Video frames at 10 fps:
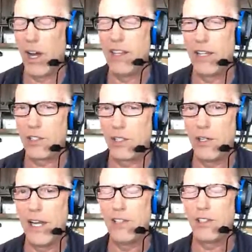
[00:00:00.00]
and why that's a
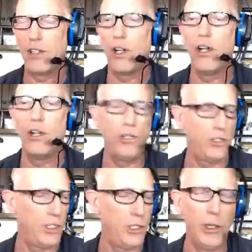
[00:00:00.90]
good answer.
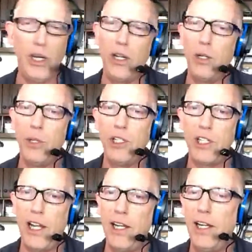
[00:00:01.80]
Did you hear me
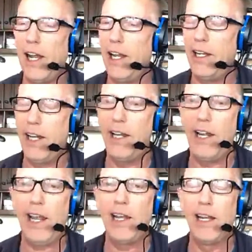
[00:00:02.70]
say
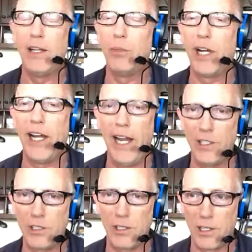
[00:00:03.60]
KKK in my
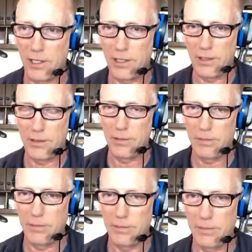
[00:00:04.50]
answer?
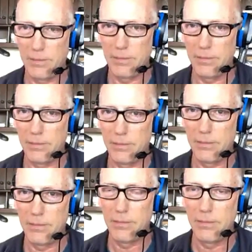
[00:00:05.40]
I, I can
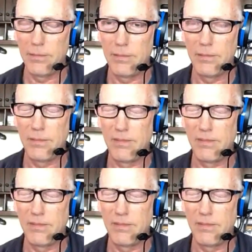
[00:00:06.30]
feel the attack